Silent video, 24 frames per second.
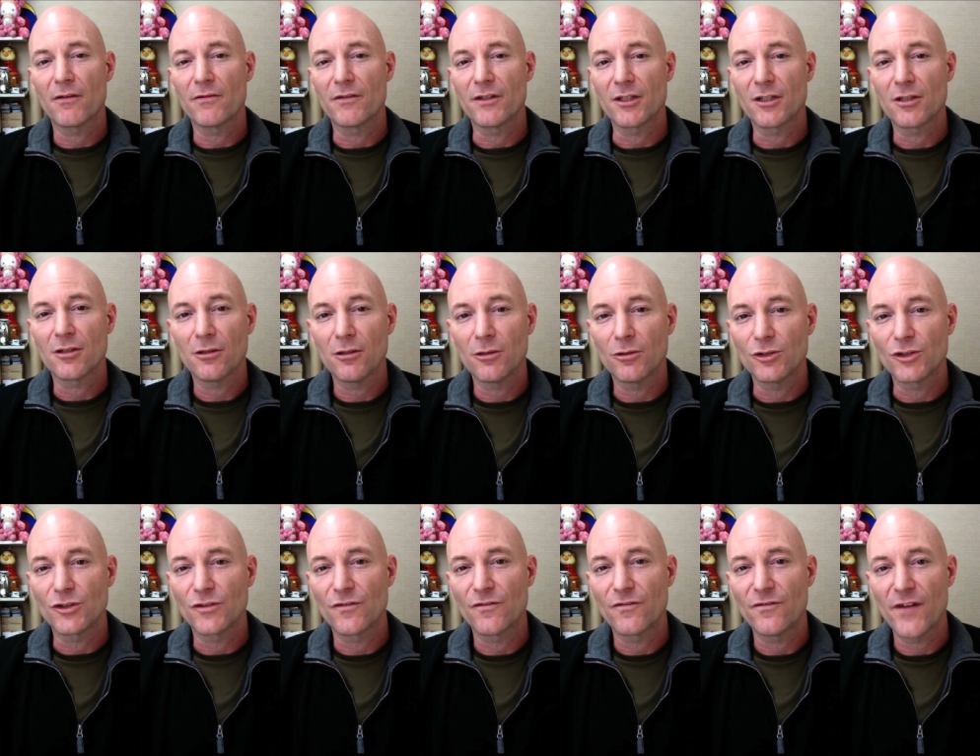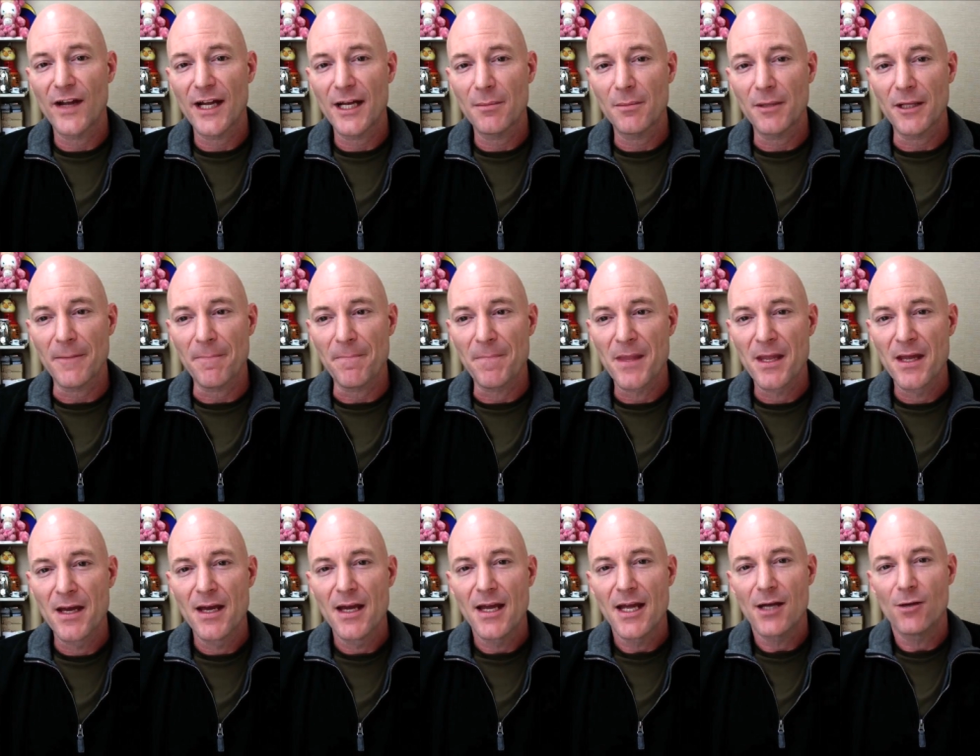of a close family,
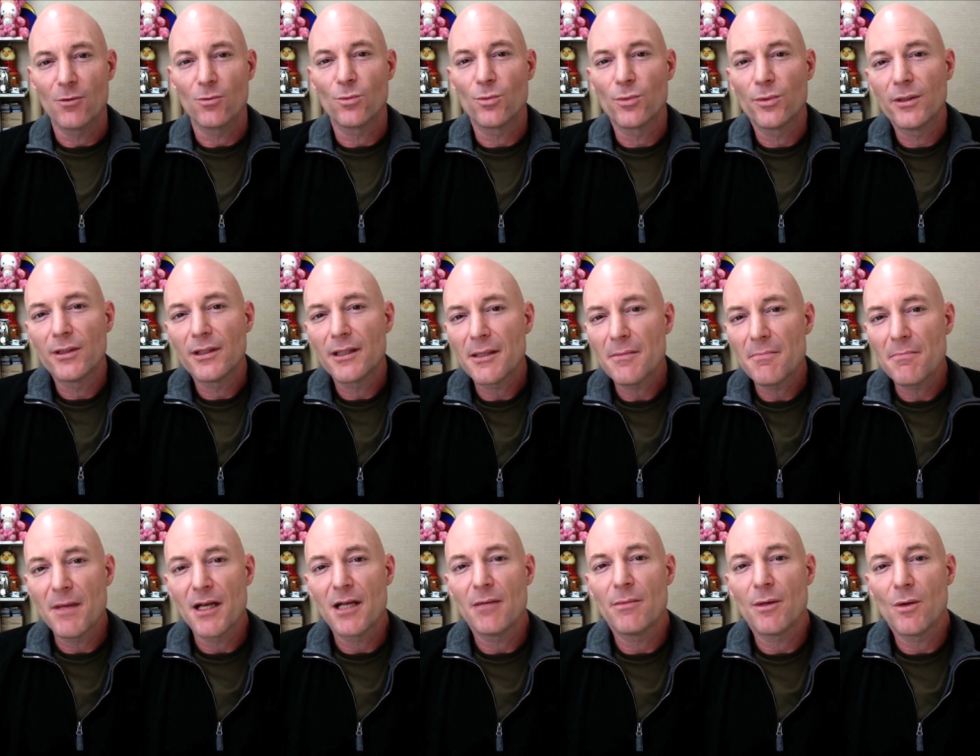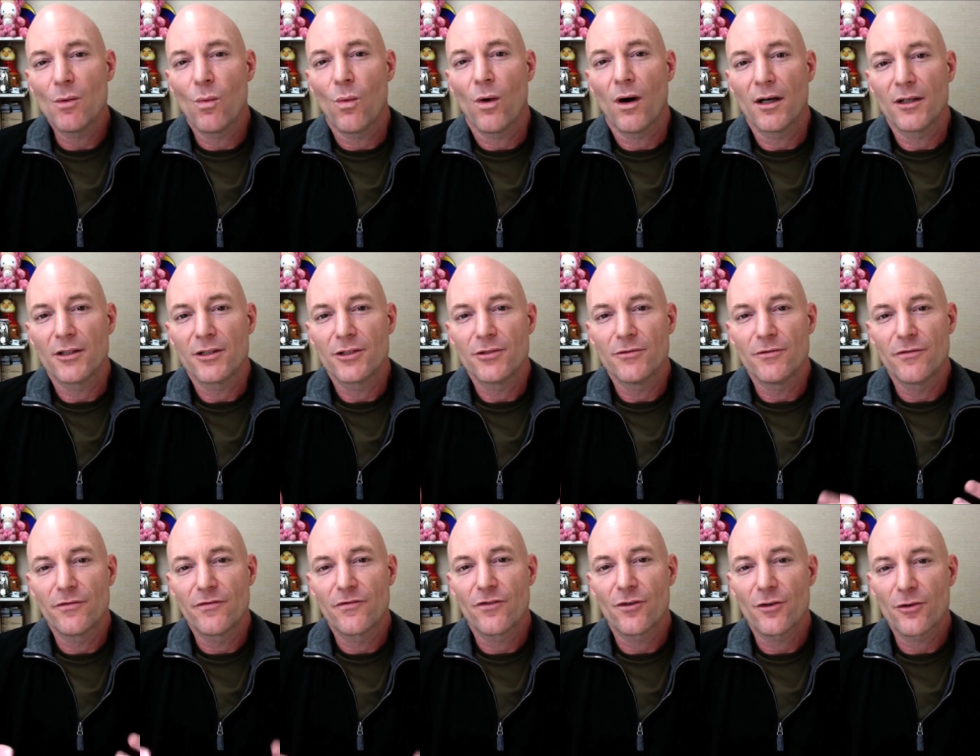it really made me want to
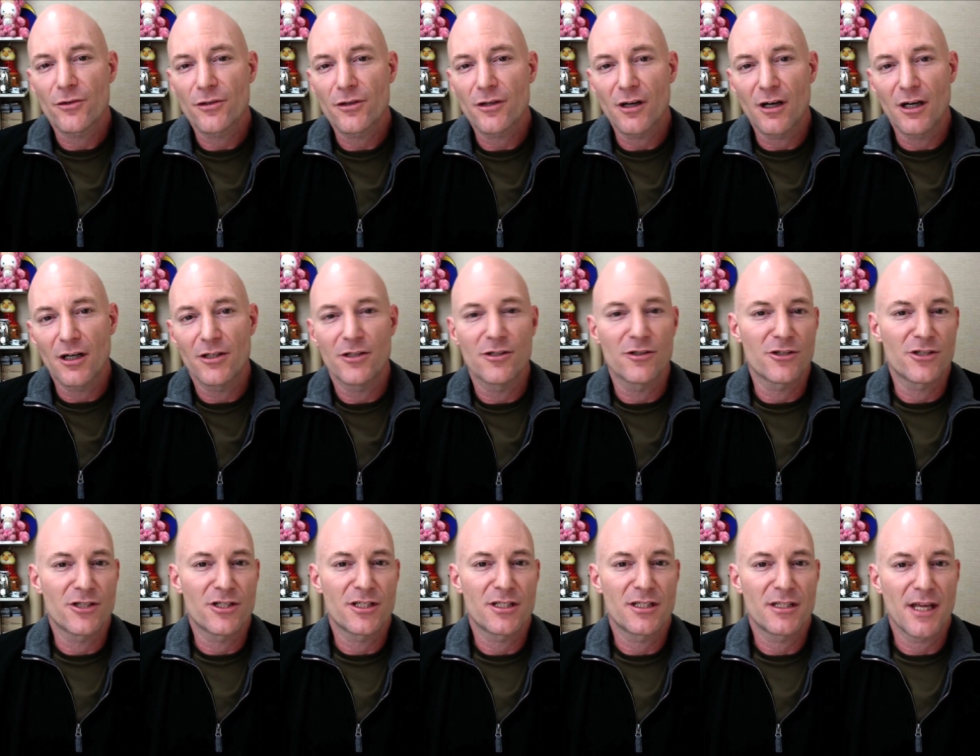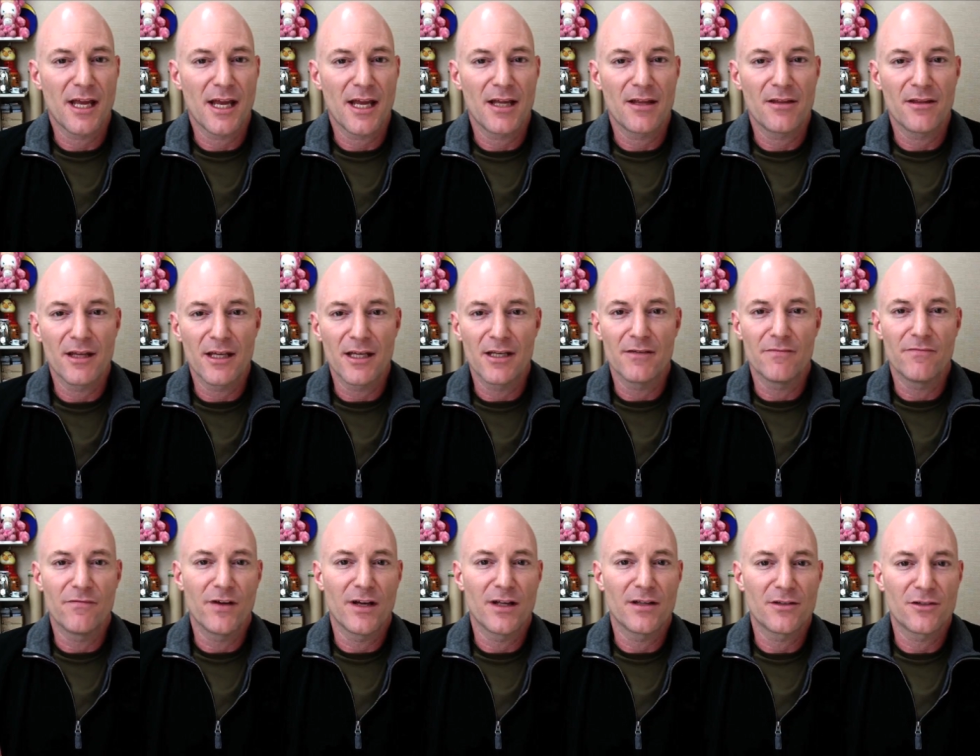further understand the
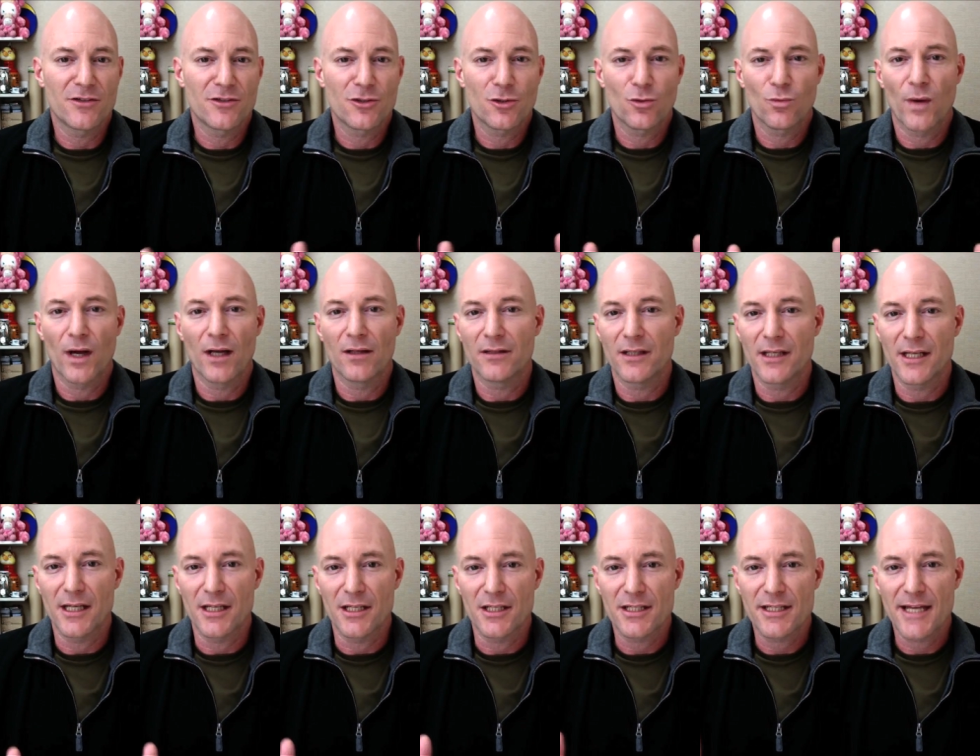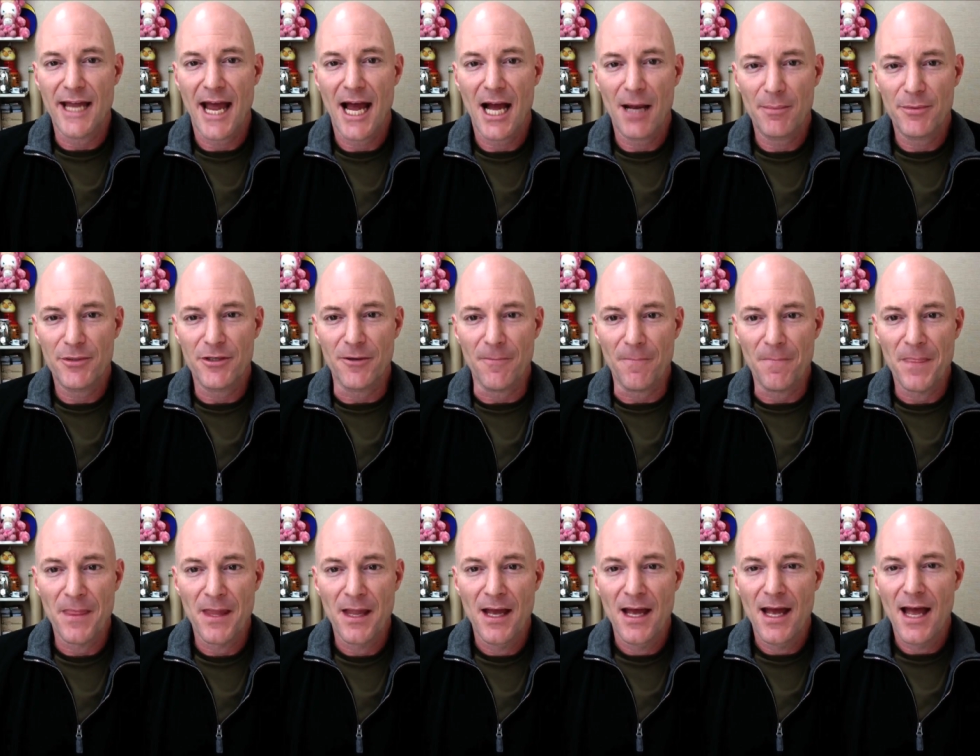events surrounding his capture
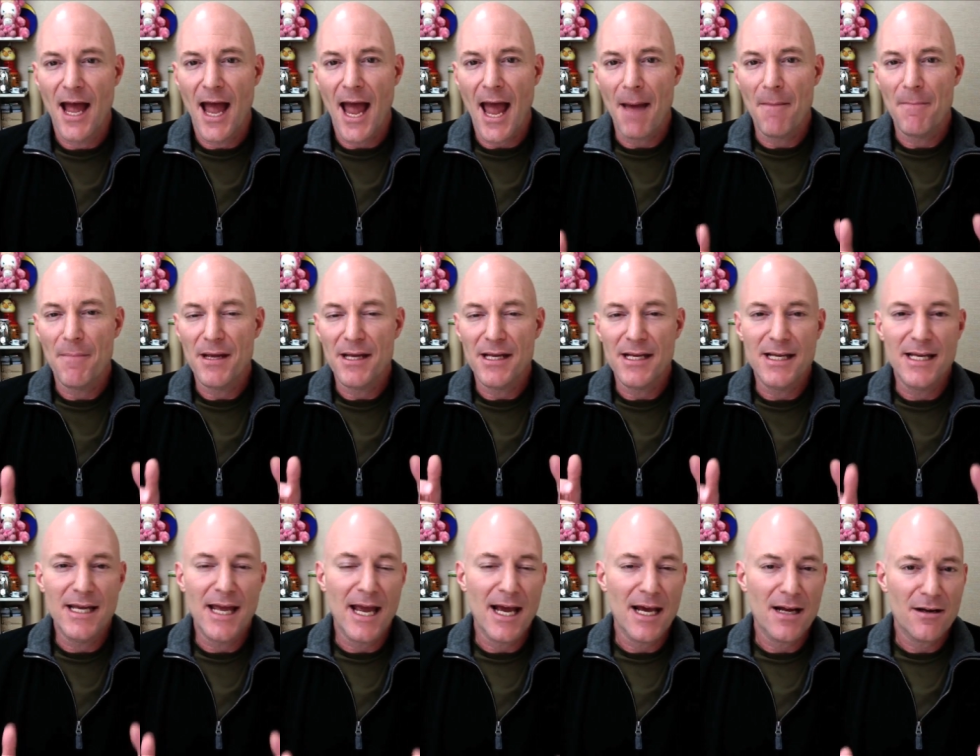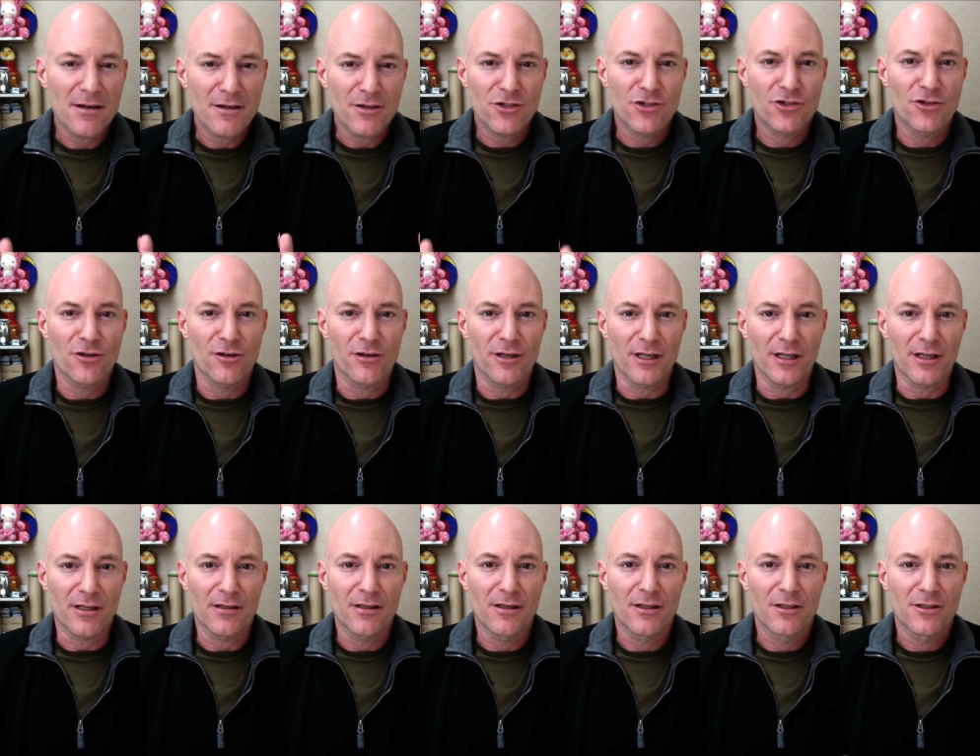and began a
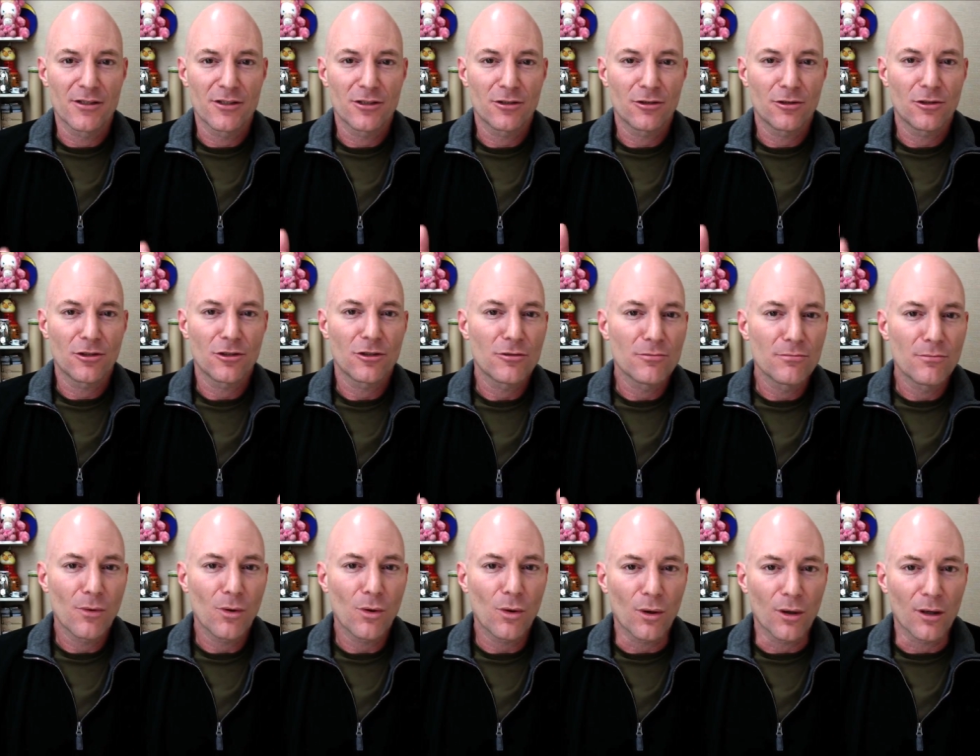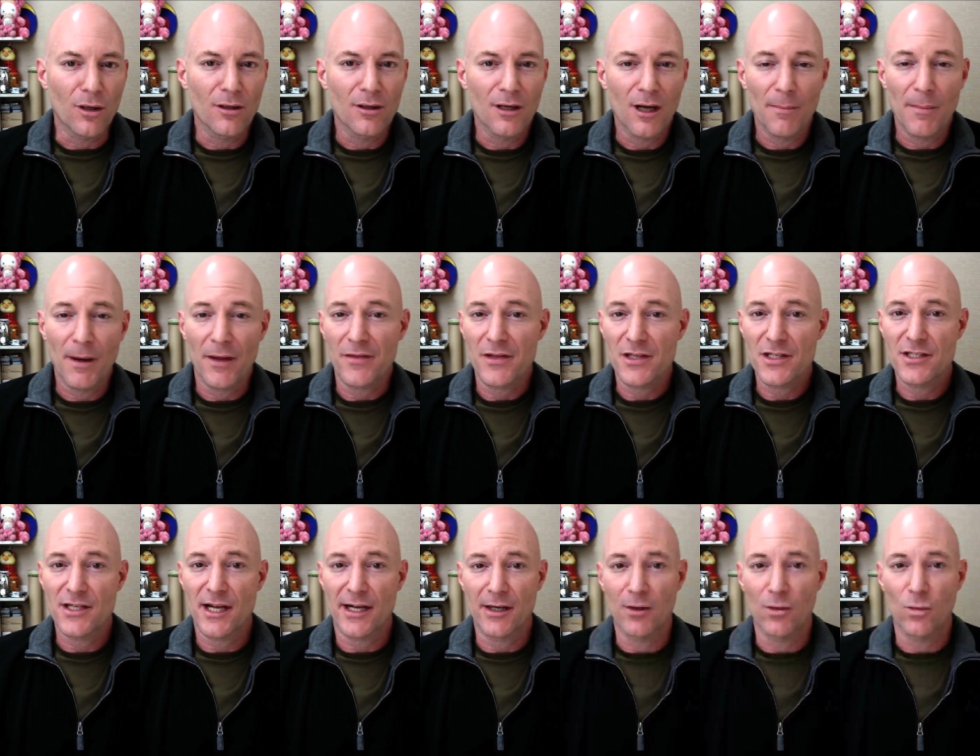journey to learn more about the
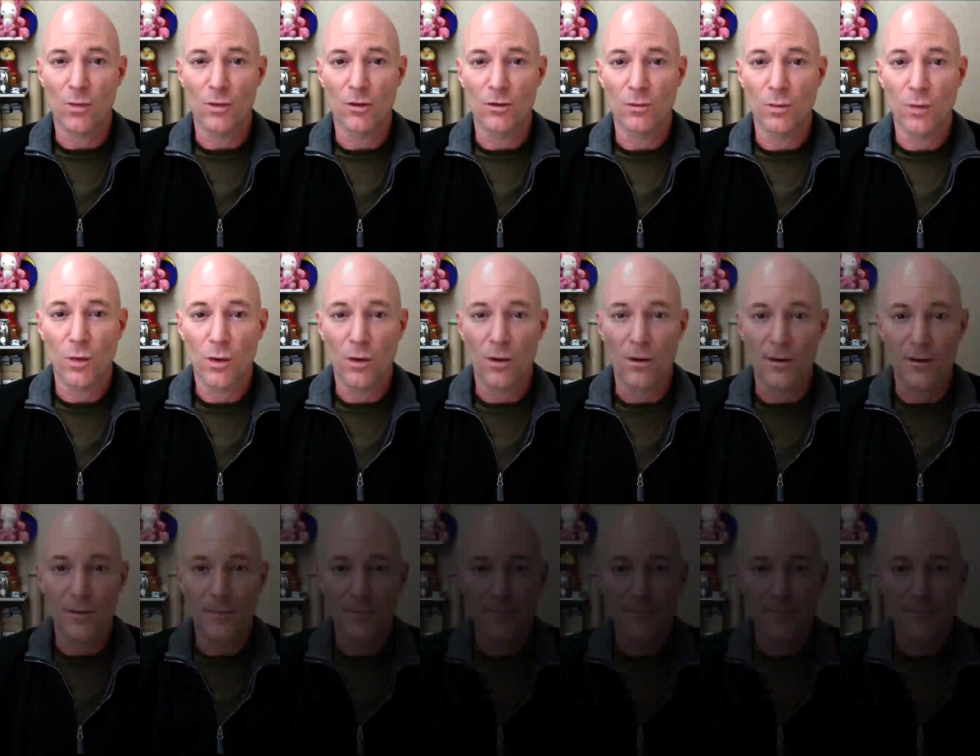Second World War.